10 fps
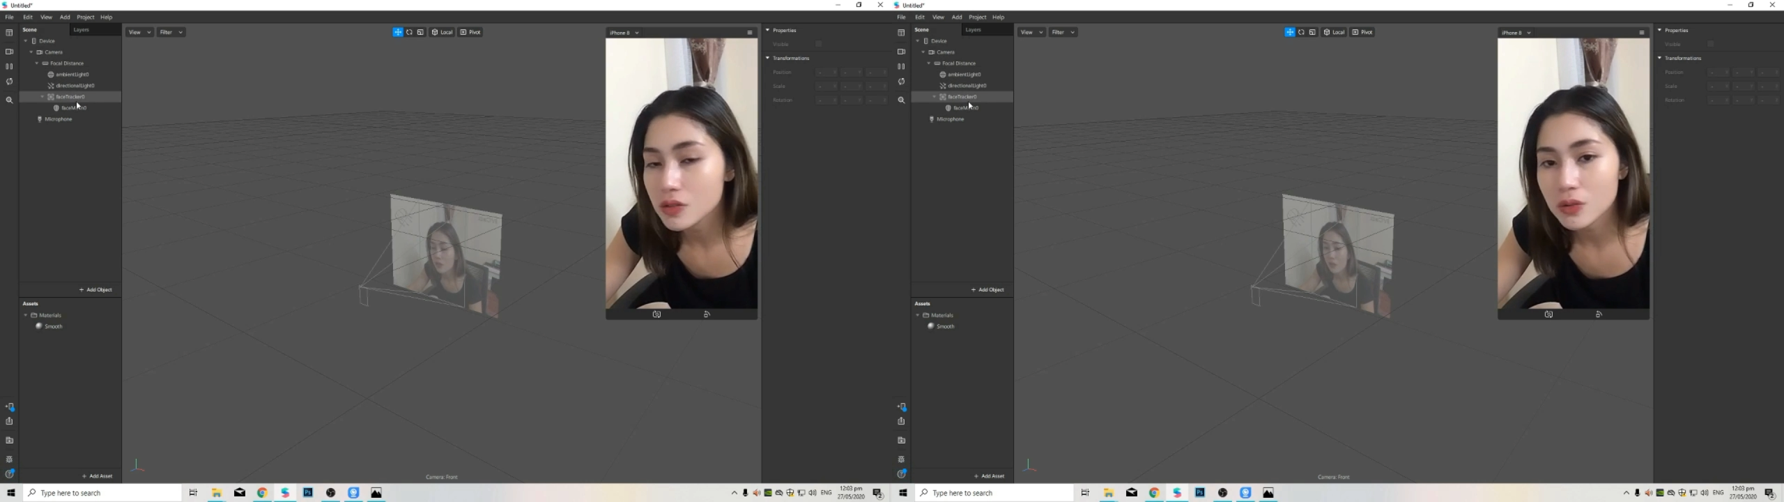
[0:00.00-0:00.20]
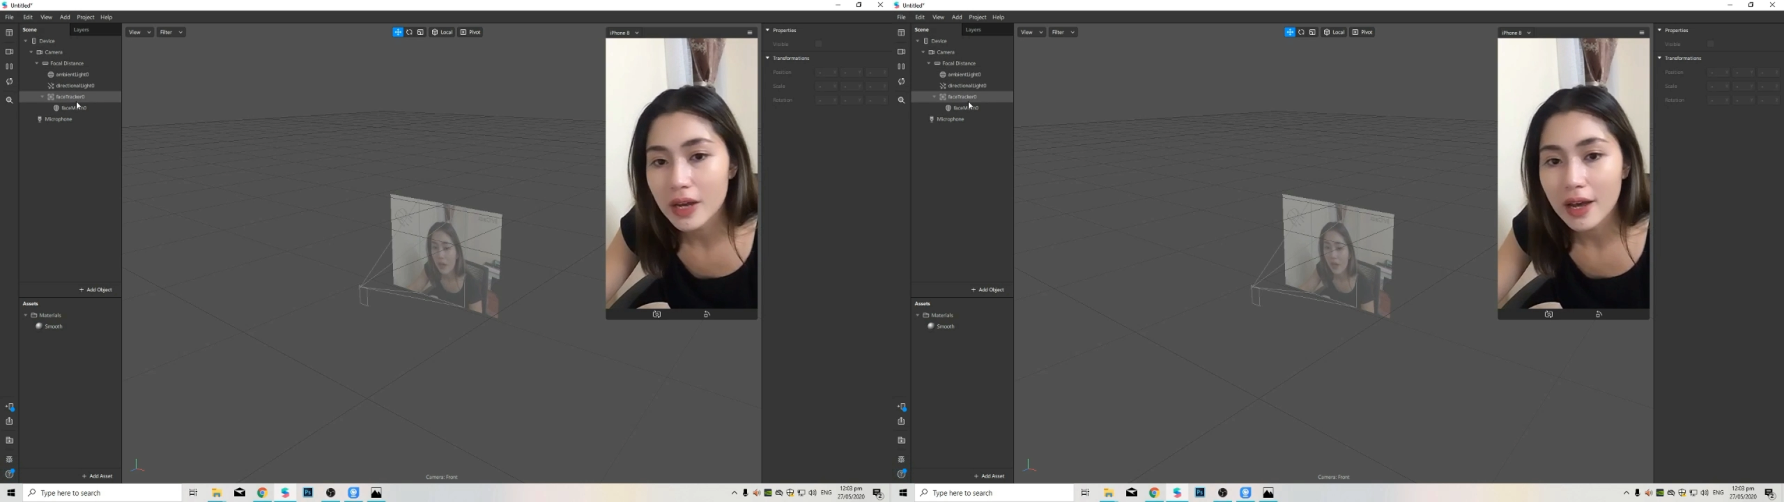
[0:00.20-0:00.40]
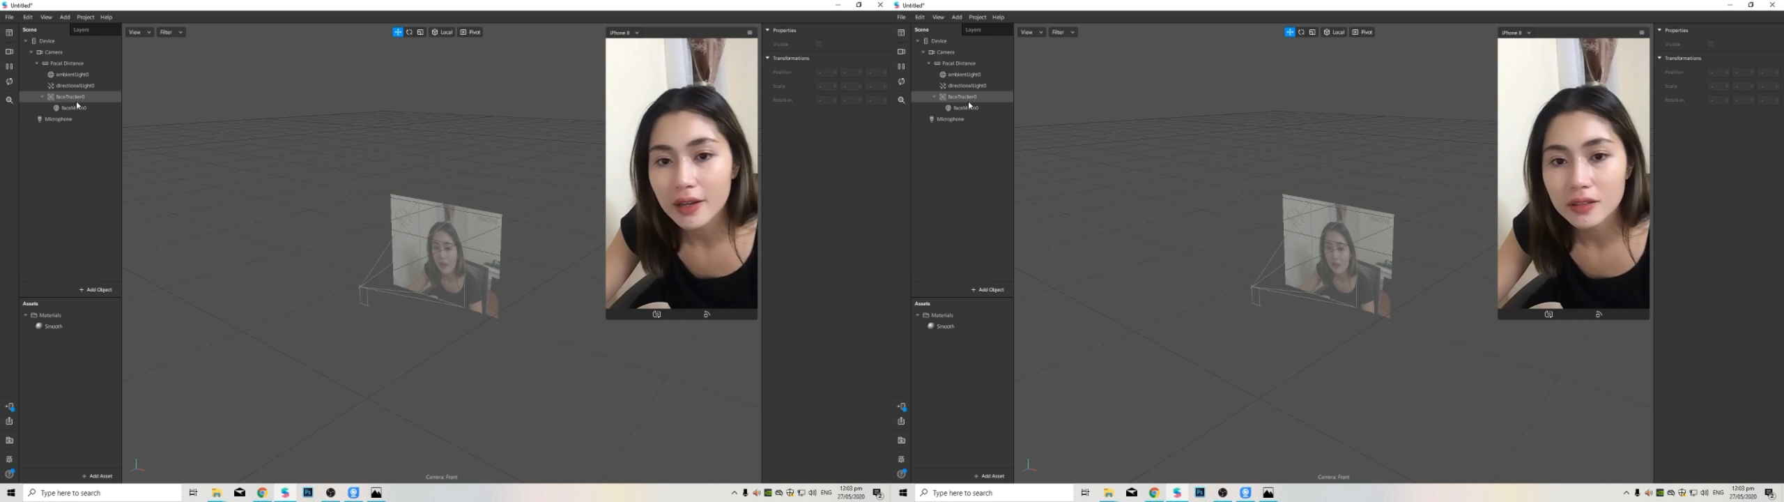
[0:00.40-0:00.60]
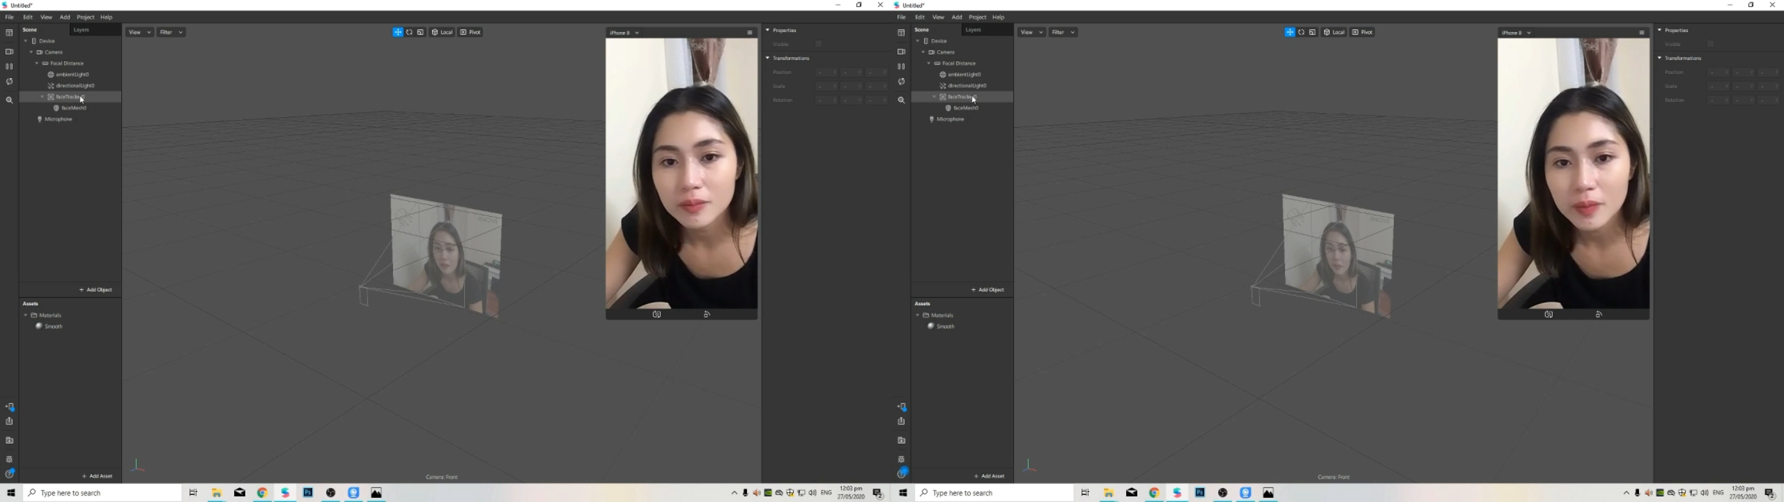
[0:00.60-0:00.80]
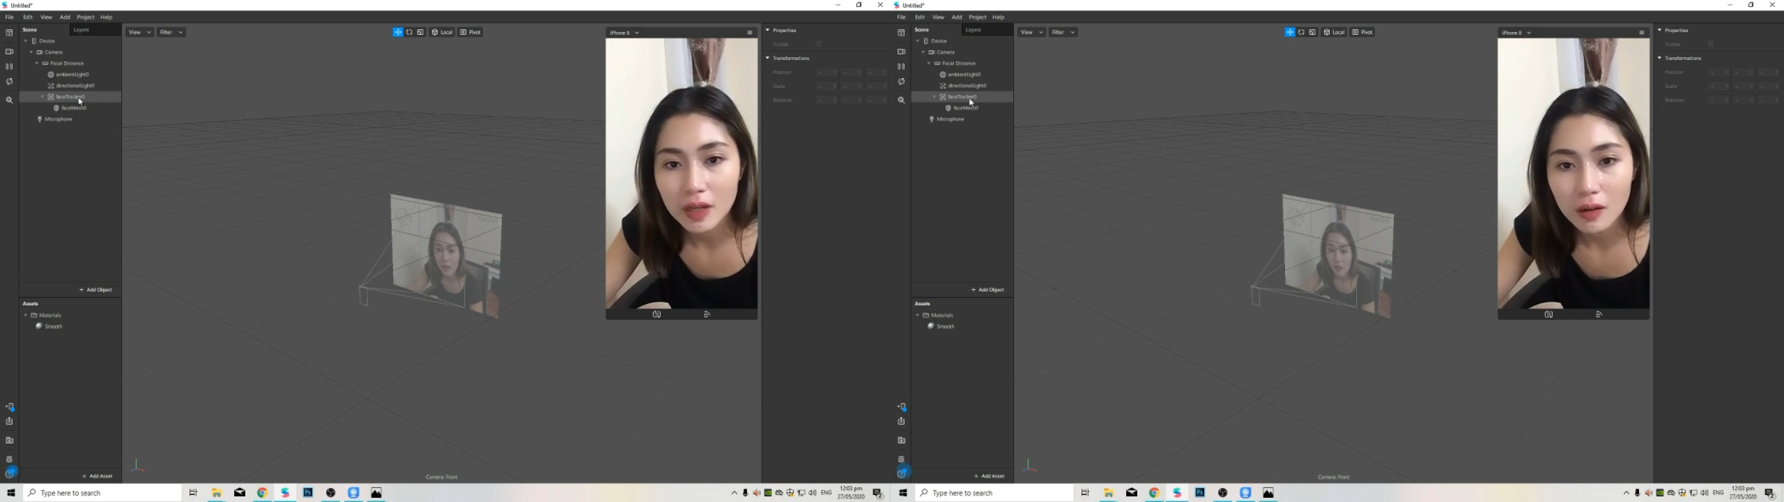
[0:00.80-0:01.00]
to add
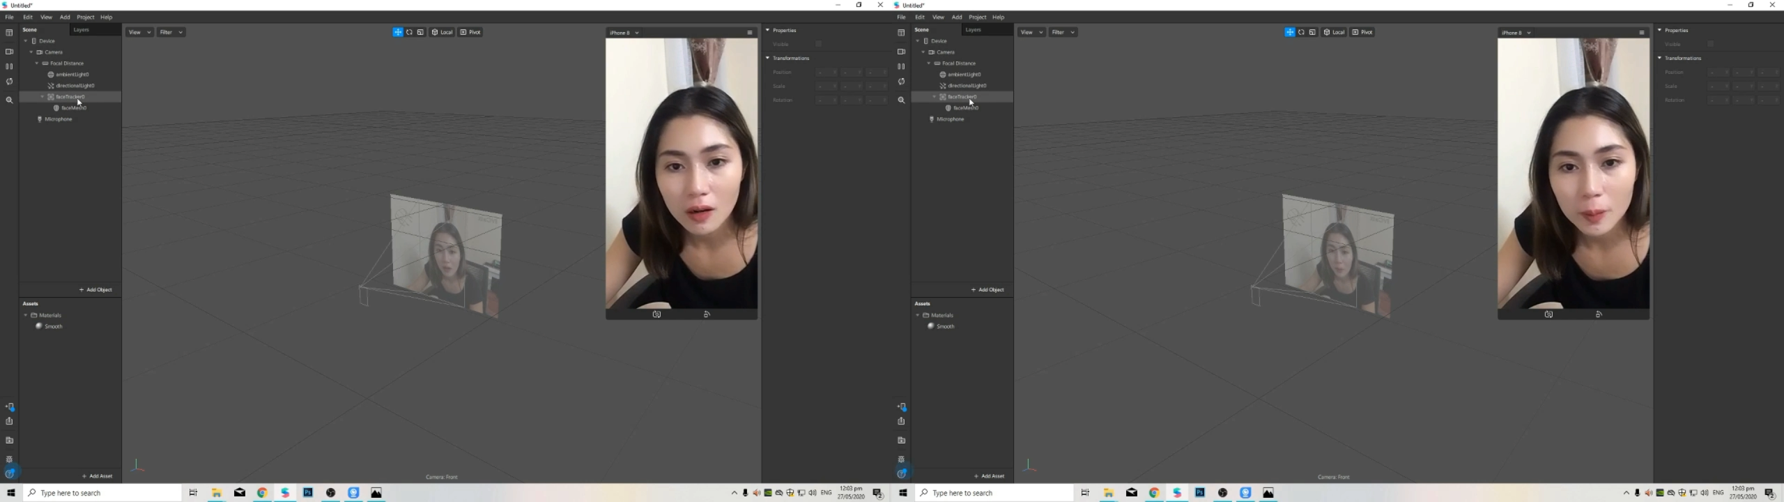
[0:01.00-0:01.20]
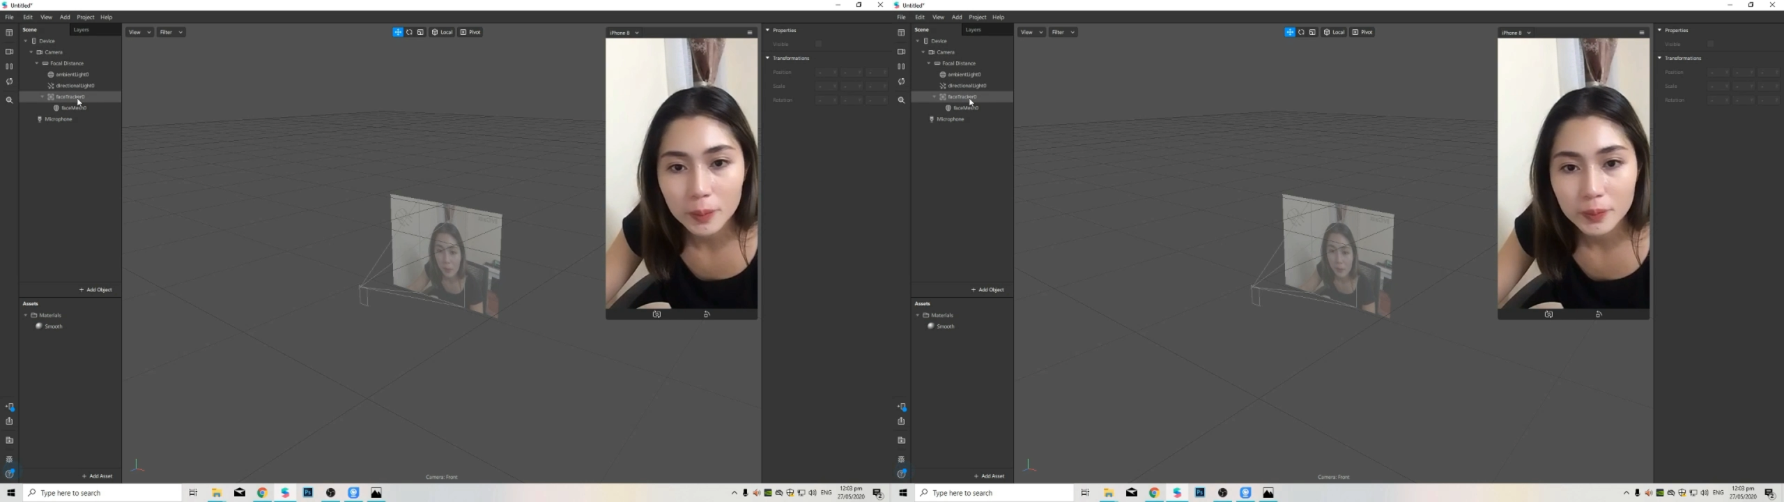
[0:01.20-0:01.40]
makeup.